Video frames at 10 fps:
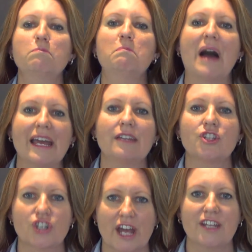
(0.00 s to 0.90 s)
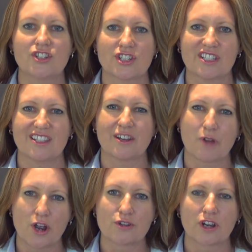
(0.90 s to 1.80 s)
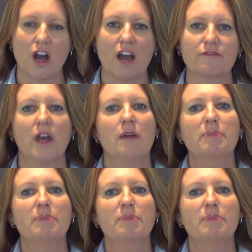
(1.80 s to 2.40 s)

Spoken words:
made changes in their own life